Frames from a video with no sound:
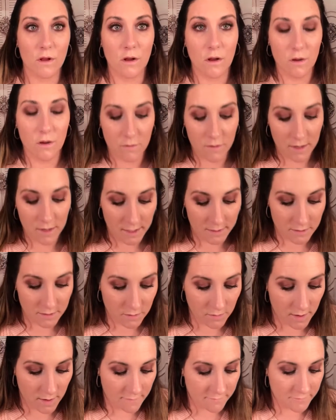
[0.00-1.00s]
Okay, so
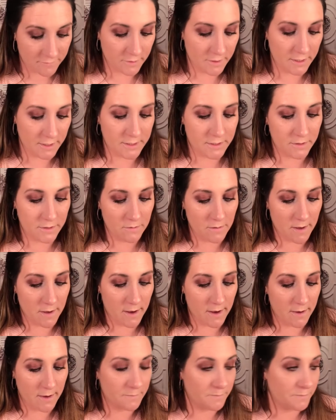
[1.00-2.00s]
after I do that,